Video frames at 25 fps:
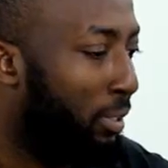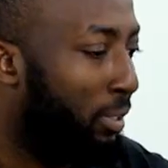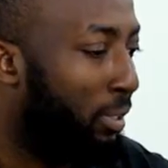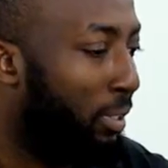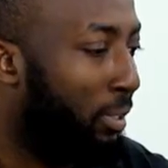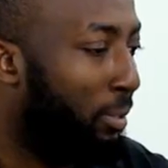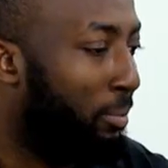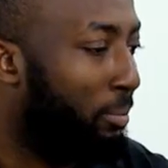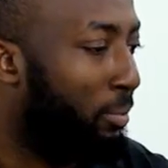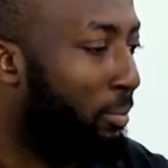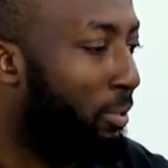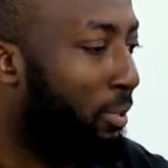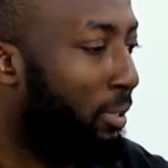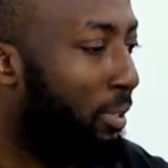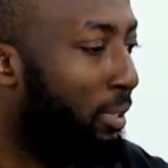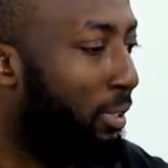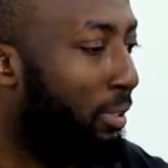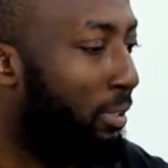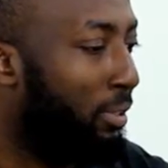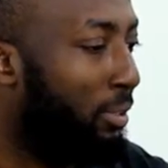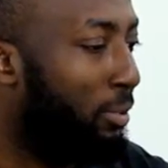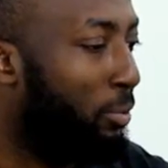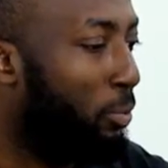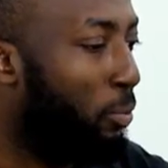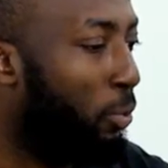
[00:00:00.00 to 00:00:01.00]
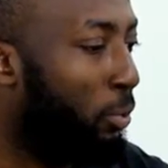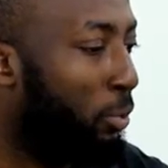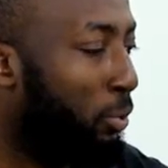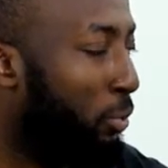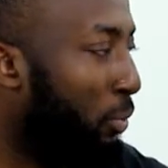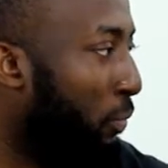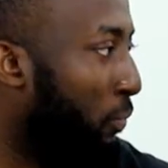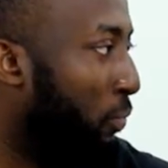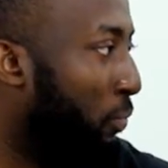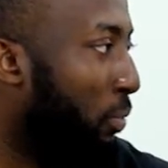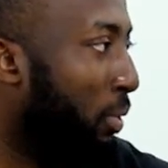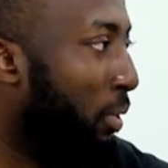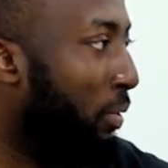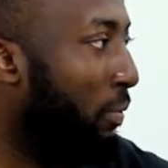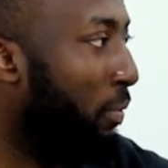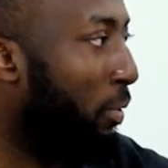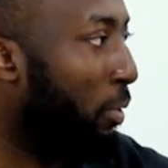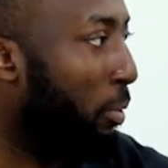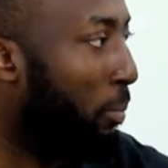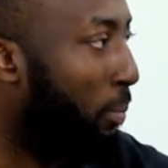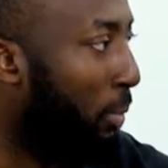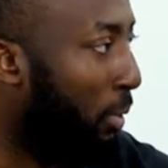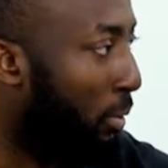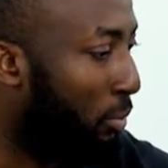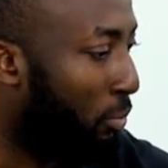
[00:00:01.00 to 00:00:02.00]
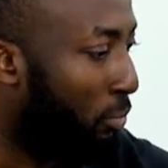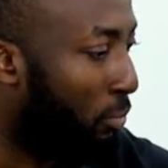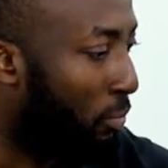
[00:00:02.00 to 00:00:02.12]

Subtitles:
terms, is what software developers